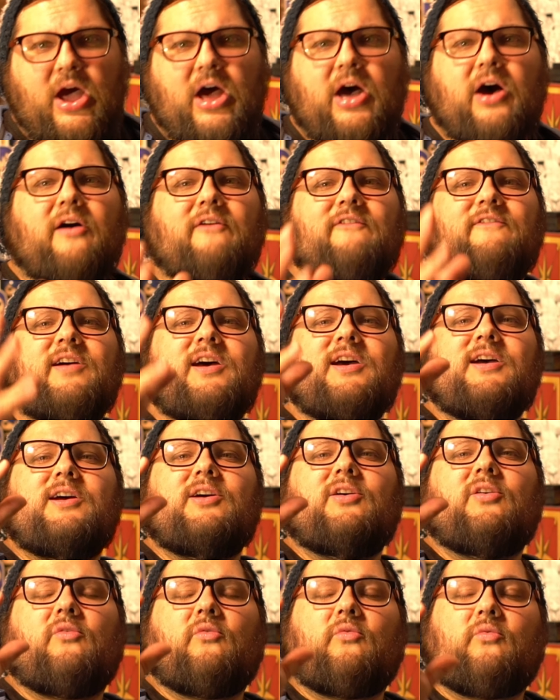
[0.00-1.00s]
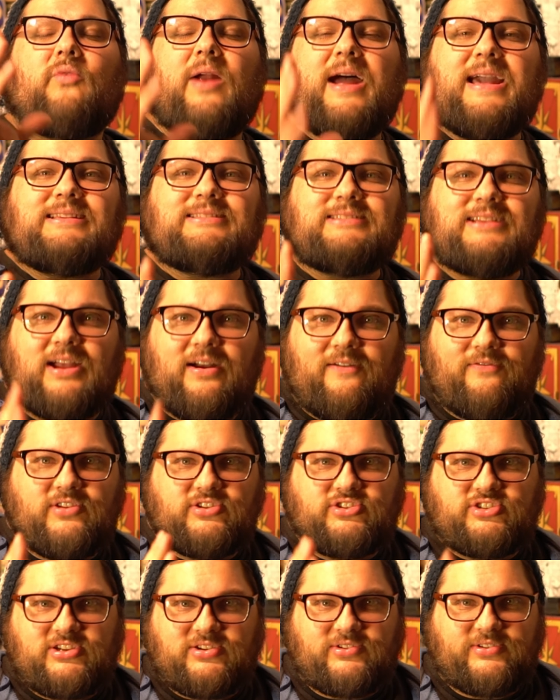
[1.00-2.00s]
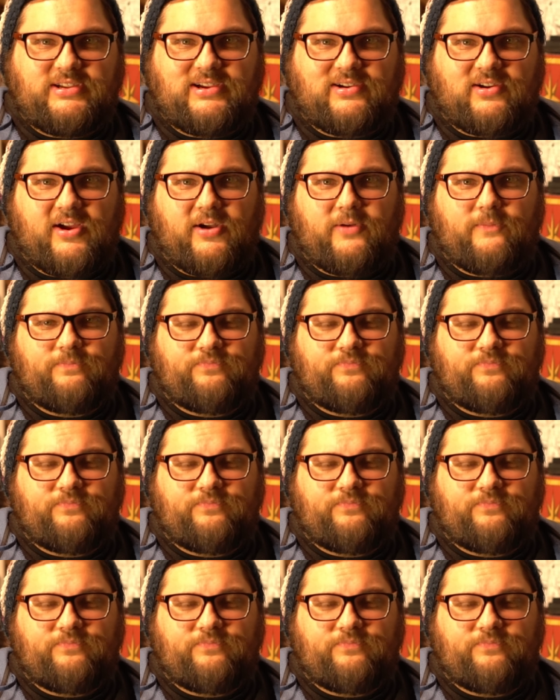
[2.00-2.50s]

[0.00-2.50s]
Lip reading: of Rising of the Shield Hero,